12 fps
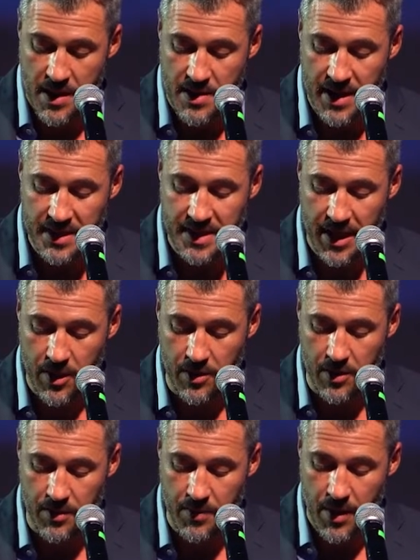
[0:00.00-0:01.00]
This
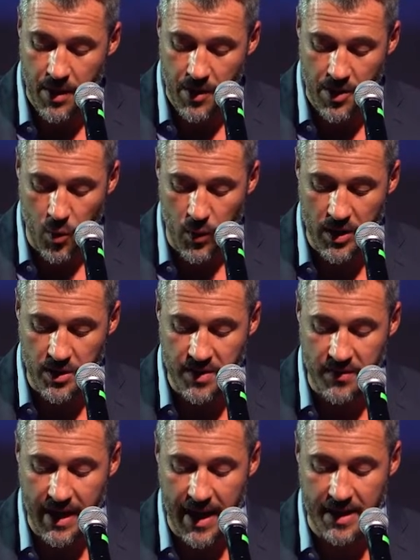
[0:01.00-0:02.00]
year, the winners
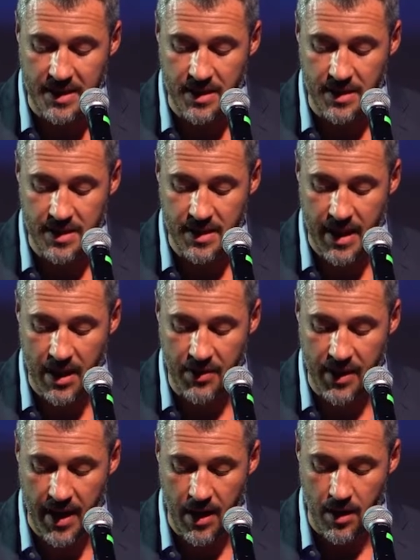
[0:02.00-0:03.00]
of the Excellence in
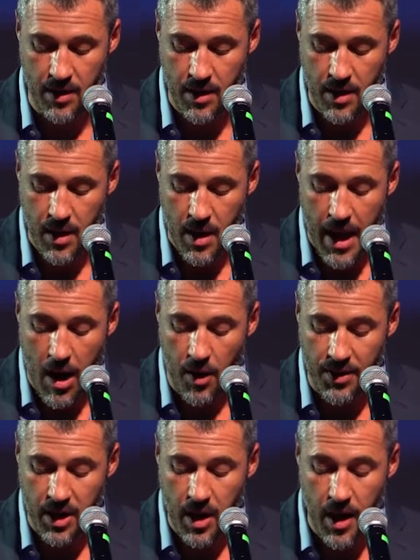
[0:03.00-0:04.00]
Healthcare are
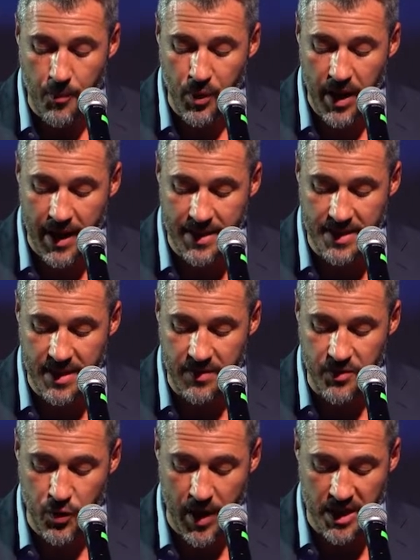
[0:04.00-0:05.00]
the
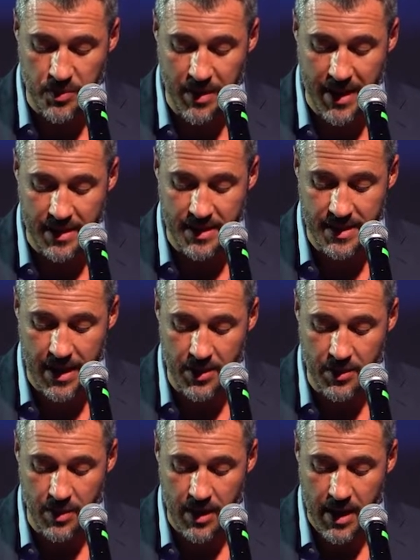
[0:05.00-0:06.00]
Comprehensive Transplant
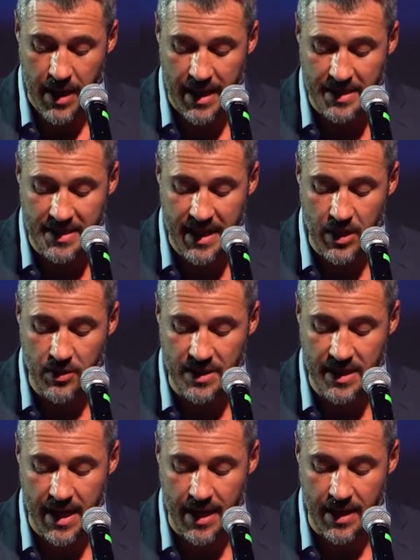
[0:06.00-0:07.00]
Center at
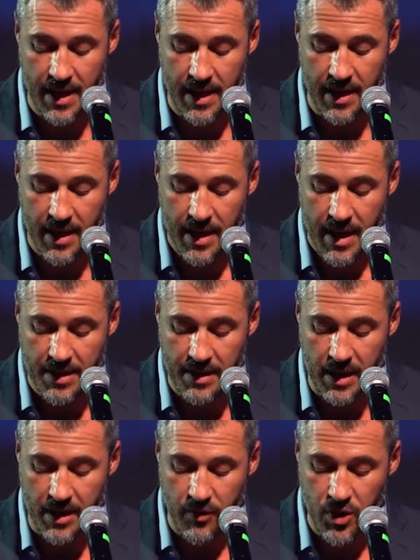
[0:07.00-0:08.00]
Cedars-Sinai and the
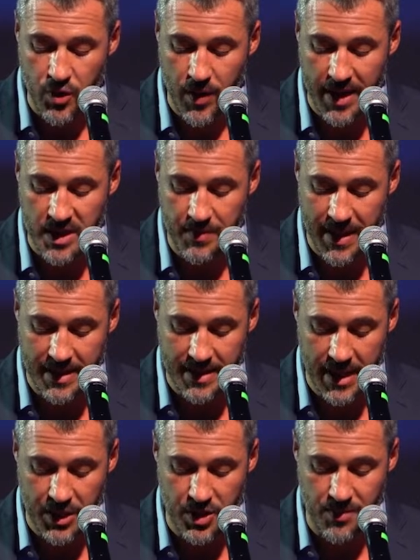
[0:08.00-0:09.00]
Liver
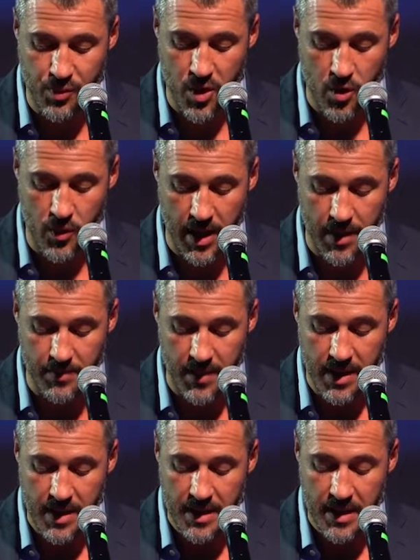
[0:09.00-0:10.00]
Transplantation Program
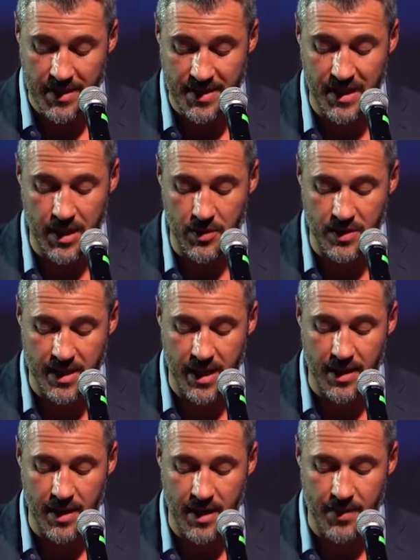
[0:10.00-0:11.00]
at
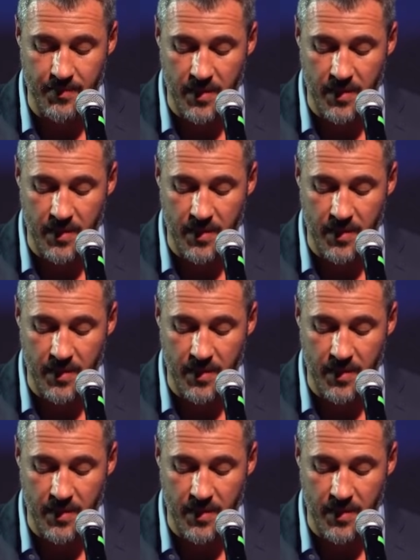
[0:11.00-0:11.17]
Cedars-Sinai.